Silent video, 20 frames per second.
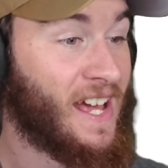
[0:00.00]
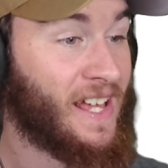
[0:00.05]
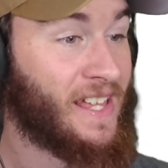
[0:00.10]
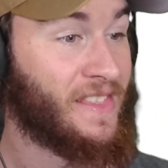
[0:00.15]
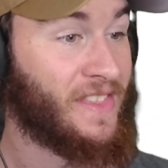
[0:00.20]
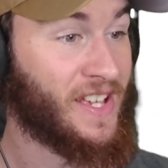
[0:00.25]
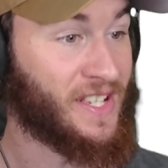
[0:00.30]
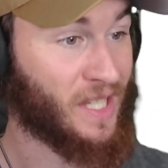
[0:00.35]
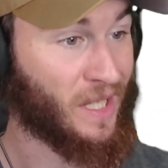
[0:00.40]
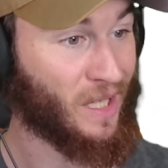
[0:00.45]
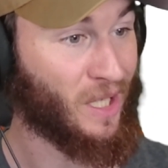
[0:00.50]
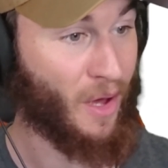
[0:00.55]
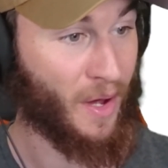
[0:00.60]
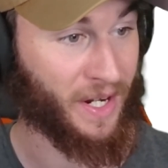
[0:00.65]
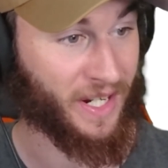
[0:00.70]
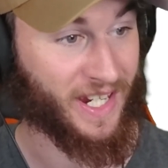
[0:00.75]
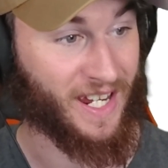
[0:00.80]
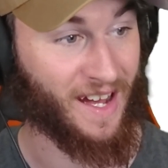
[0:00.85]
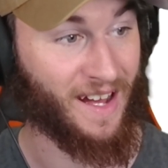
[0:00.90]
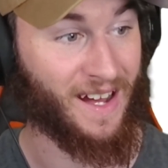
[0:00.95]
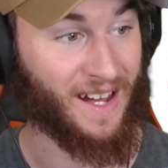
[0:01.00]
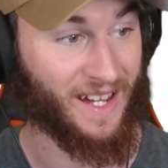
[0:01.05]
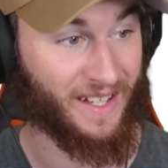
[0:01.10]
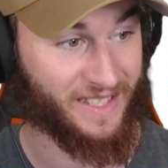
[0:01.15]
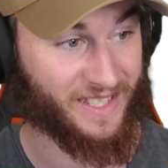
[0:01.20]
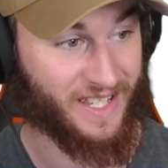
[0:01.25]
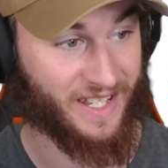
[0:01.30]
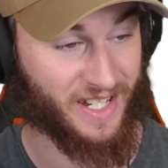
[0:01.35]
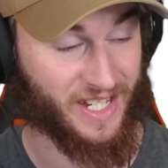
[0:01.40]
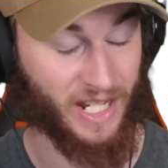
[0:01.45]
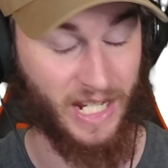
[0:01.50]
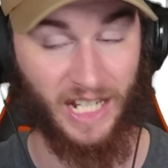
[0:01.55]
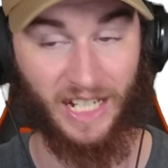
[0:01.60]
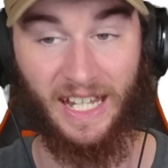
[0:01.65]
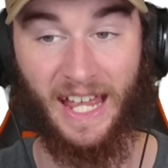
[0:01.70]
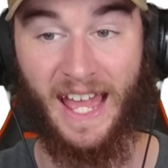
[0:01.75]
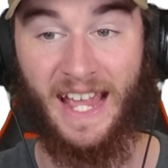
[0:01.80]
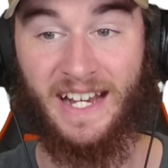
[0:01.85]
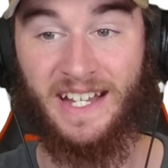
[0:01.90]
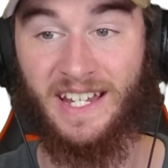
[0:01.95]
there's a lot of cards to
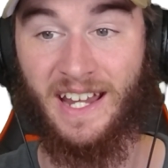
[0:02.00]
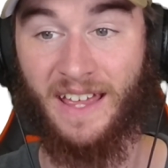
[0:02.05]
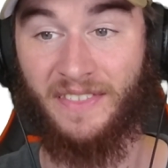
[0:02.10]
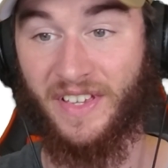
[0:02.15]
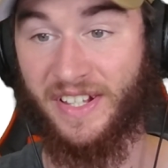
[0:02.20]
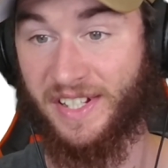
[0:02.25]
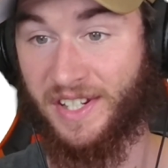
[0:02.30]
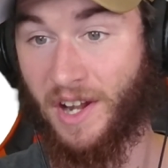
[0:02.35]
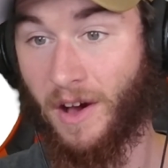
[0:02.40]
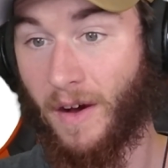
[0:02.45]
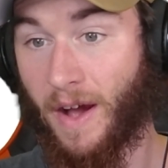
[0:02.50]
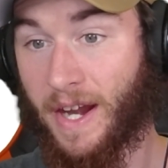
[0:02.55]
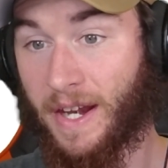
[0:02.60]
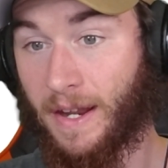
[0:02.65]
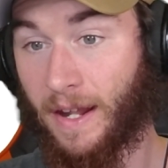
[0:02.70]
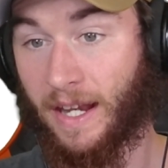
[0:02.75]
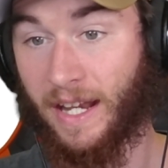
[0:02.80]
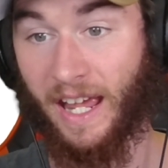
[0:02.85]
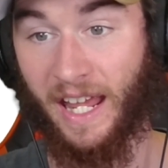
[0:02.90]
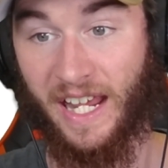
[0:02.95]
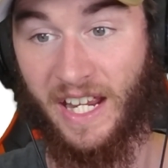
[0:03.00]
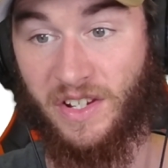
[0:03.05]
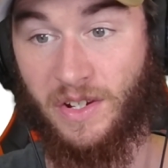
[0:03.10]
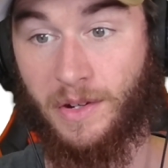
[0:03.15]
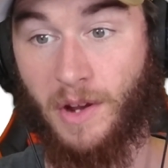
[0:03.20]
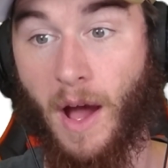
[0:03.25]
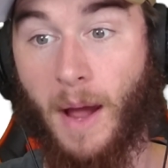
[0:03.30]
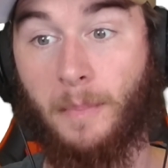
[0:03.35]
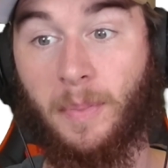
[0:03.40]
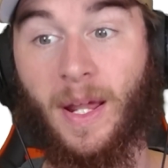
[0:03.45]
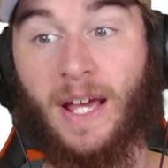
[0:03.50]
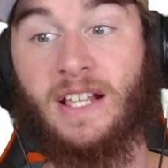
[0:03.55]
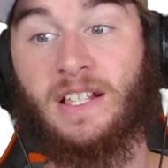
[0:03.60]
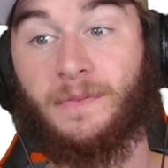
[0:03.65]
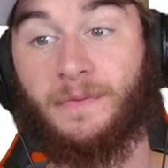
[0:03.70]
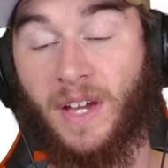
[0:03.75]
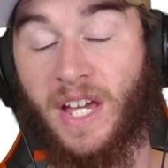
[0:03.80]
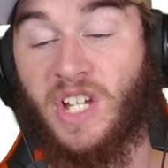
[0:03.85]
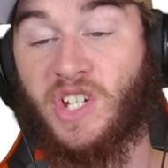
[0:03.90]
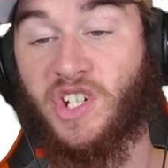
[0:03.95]
collect. There's 9 players
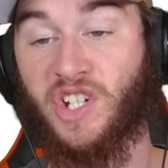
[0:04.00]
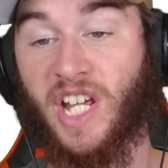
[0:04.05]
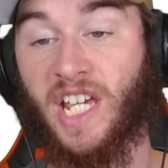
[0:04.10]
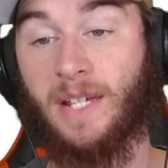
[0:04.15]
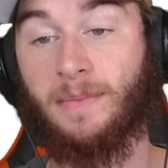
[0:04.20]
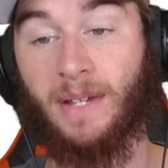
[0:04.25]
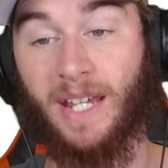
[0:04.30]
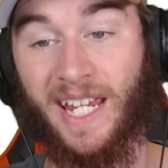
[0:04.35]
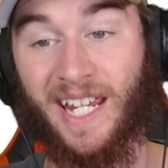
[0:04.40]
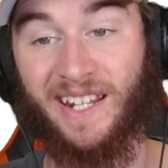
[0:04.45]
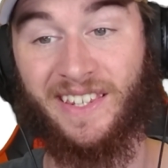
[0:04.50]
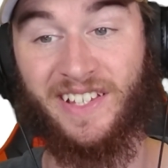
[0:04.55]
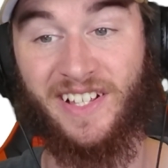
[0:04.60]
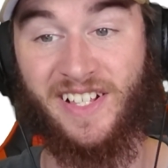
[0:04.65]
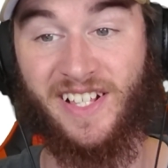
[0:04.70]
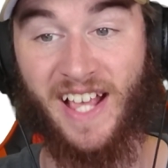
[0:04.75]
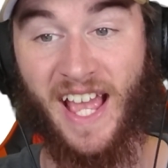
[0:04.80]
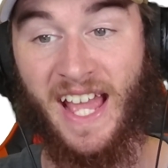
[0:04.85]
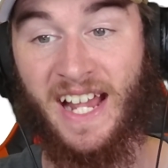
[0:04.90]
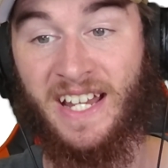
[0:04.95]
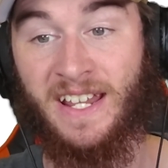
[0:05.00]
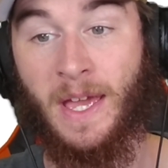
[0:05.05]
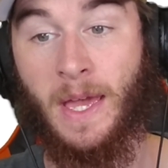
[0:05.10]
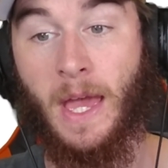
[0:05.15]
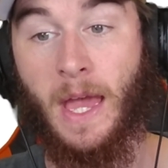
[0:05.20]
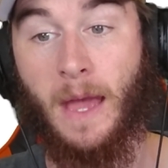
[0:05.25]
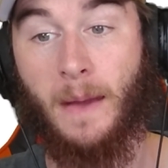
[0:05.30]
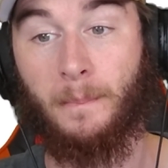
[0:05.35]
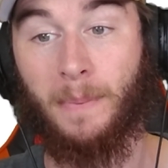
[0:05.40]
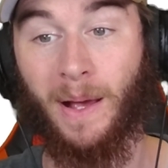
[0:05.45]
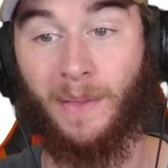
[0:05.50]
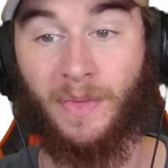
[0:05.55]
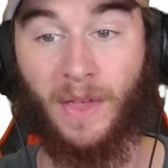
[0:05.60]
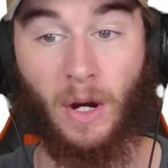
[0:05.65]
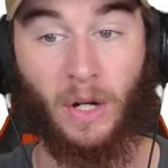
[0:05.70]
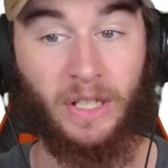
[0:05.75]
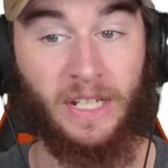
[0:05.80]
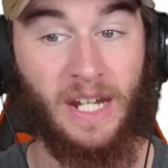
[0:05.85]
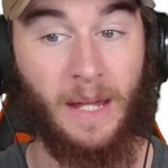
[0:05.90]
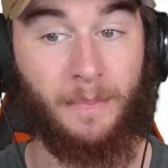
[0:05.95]
of each team in the set, but
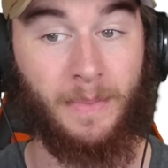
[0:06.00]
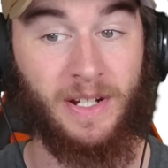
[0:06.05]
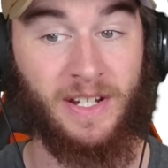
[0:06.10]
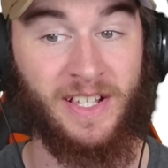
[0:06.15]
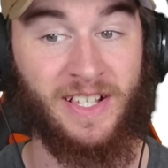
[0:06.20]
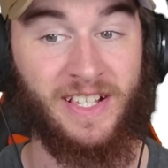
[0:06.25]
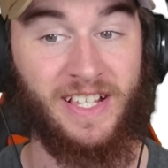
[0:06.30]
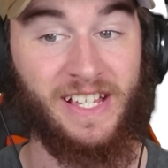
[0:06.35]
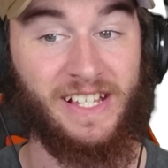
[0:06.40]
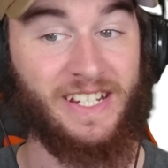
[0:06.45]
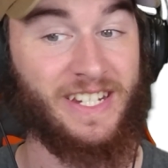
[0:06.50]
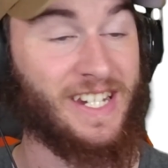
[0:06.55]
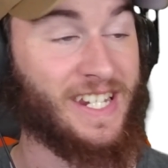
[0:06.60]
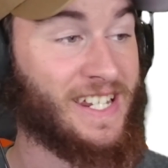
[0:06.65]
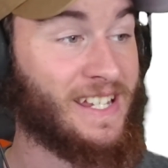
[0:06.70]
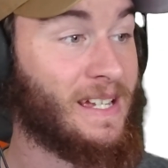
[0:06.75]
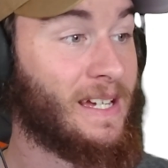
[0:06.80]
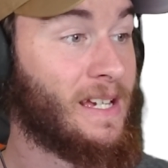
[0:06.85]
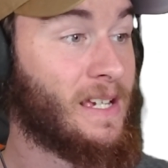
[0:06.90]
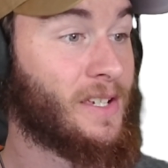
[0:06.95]
they're only numbered to 60.